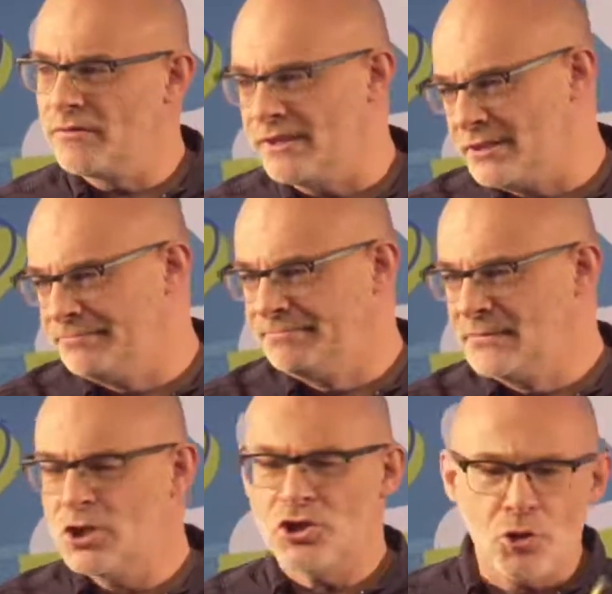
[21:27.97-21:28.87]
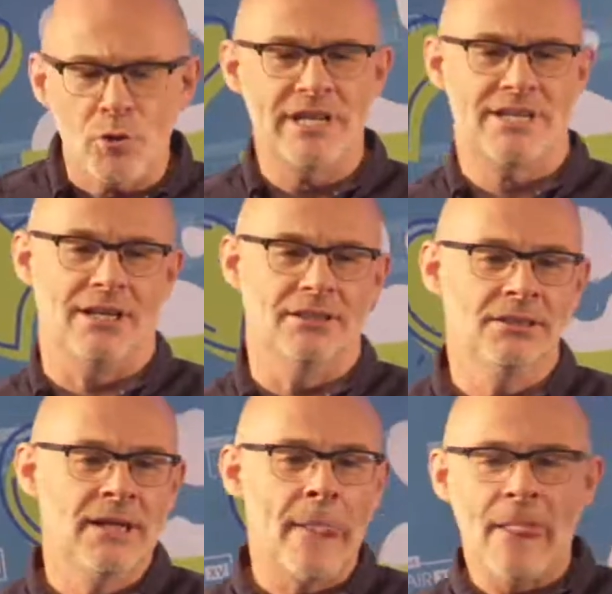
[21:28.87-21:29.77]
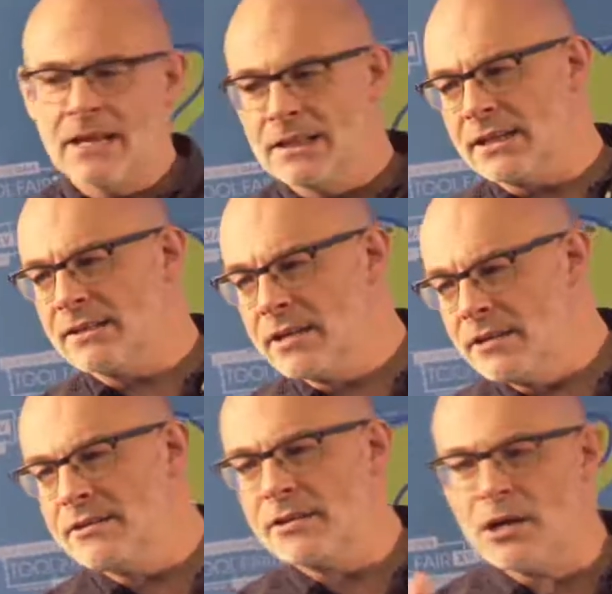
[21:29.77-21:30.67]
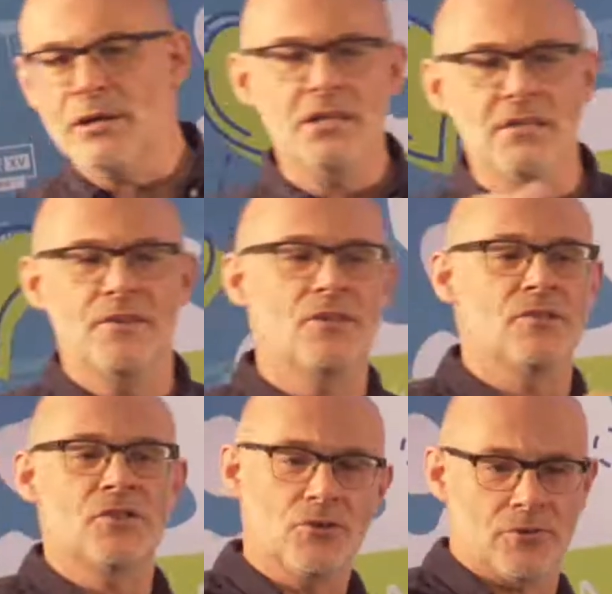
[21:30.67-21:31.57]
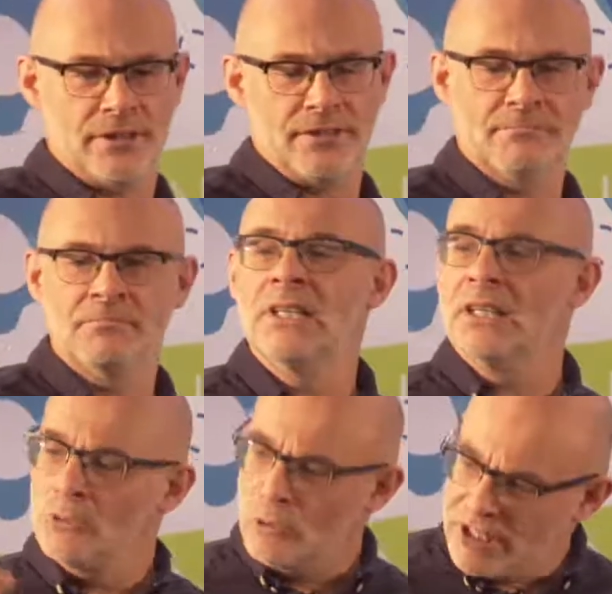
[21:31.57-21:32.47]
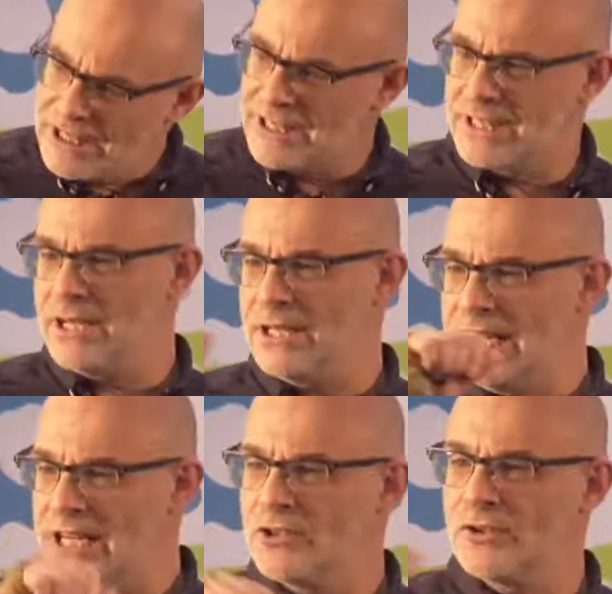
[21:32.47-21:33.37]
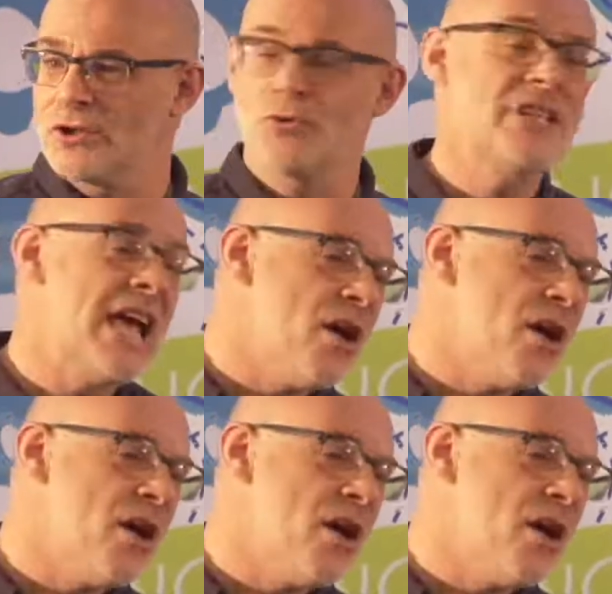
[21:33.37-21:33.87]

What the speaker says: of it. Storytelling. Let's hear our individual stories. We need to tell each other stories,